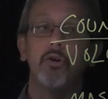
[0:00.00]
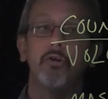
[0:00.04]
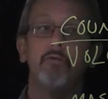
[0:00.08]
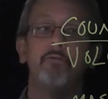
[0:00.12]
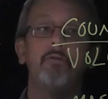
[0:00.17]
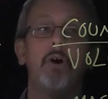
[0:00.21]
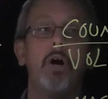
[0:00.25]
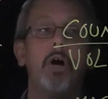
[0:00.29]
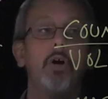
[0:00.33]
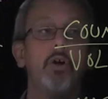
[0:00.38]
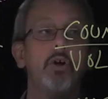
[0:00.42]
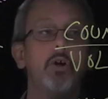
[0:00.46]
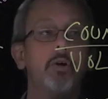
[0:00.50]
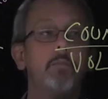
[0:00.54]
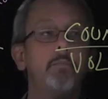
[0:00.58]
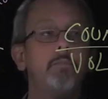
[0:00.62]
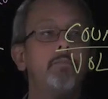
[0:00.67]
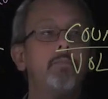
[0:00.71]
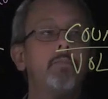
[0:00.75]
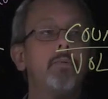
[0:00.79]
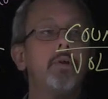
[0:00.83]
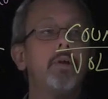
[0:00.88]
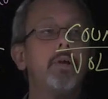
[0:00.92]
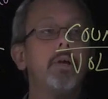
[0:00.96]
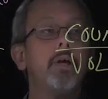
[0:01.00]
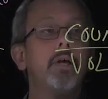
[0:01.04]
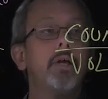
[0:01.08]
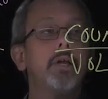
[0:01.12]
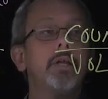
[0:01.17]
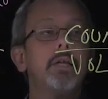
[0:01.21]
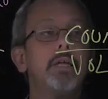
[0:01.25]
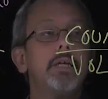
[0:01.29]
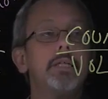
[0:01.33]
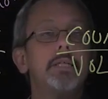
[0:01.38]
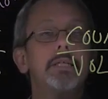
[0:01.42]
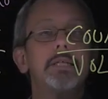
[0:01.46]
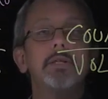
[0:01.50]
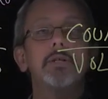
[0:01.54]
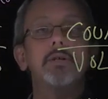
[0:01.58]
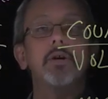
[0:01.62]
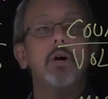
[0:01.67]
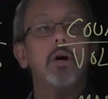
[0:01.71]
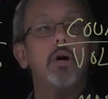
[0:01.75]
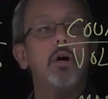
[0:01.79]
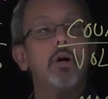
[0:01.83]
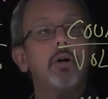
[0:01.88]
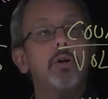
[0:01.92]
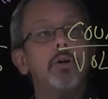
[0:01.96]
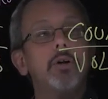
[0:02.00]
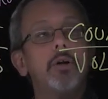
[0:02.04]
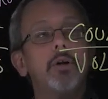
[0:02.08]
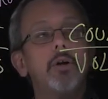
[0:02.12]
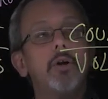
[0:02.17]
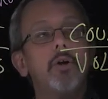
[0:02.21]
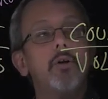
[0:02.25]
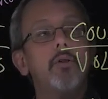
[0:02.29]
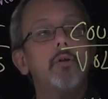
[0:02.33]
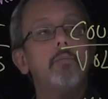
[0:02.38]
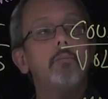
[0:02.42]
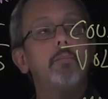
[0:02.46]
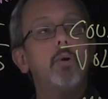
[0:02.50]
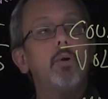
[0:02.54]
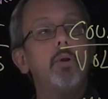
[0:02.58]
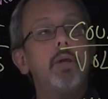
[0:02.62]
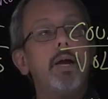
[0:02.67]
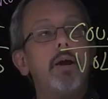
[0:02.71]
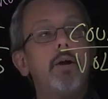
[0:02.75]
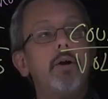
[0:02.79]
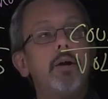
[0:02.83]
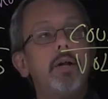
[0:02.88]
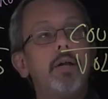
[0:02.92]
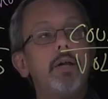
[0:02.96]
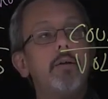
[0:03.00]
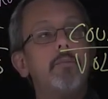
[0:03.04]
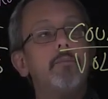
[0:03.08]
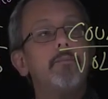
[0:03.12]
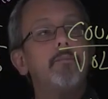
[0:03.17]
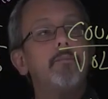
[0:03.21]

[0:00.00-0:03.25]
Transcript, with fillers: the volume, this is called the molarity.